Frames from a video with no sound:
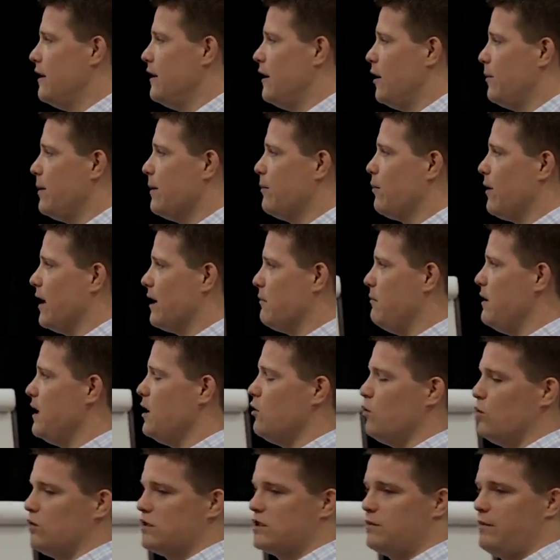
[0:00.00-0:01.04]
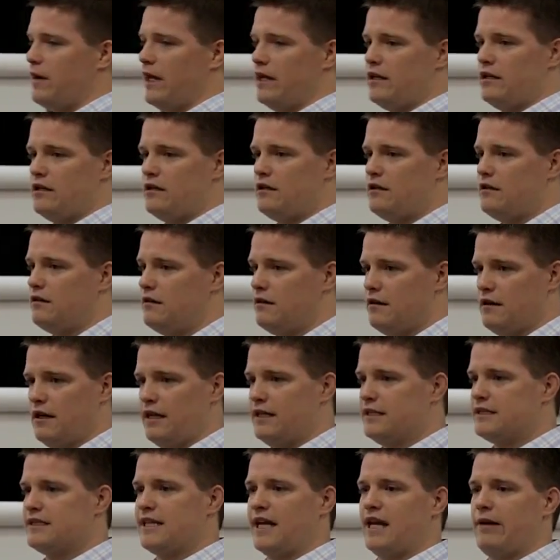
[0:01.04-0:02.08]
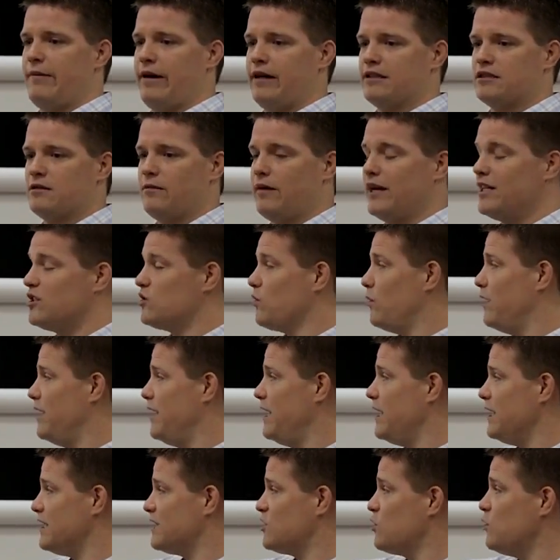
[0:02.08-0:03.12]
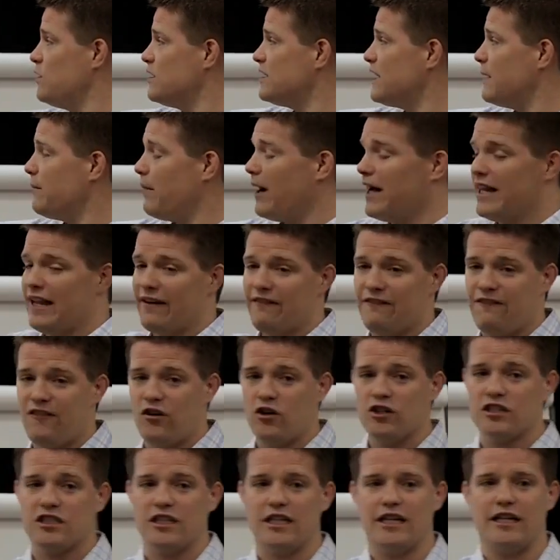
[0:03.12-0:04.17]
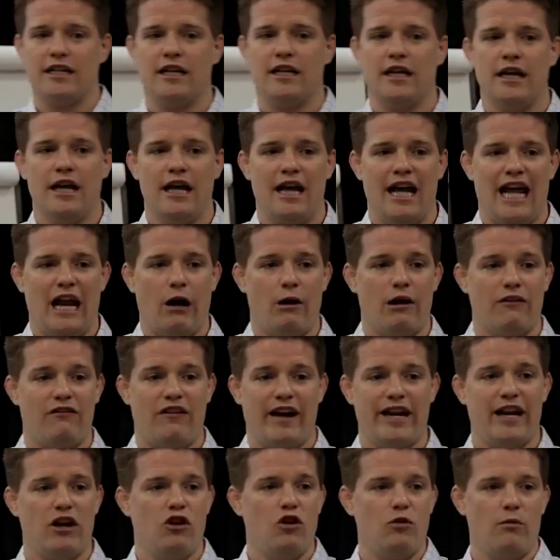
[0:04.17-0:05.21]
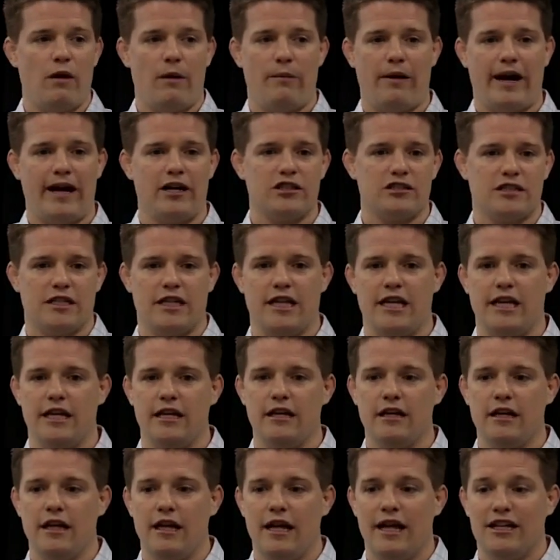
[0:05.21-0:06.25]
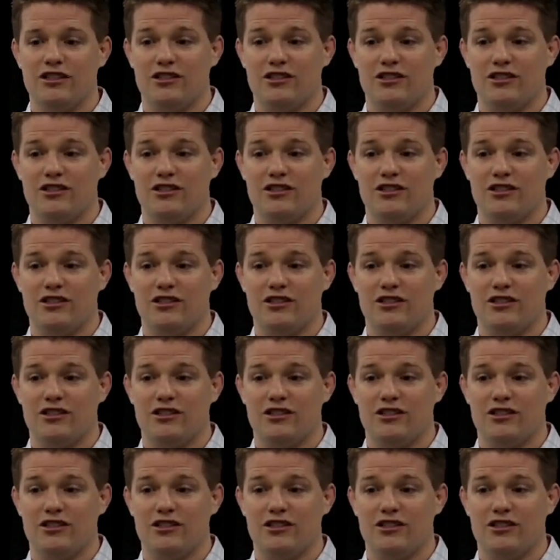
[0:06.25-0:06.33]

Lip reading: They're people like me who will spend insane amounts of money. So as soon as they buy that first thing, and I want to find out who are my buyers in heat,